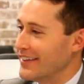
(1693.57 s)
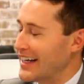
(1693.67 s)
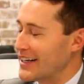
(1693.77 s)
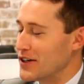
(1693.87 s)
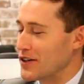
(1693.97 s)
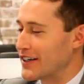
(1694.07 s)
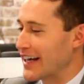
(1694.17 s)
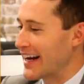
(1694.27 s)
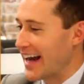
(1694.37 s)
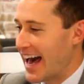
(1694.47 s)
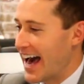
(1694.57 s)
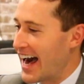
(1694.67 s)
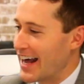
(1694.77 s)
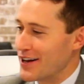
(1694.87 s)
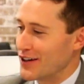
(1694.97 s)
then you'd get an
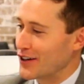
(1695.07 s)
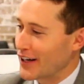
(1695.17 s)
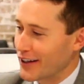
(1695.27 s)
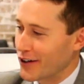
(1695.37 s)
ad and you'd get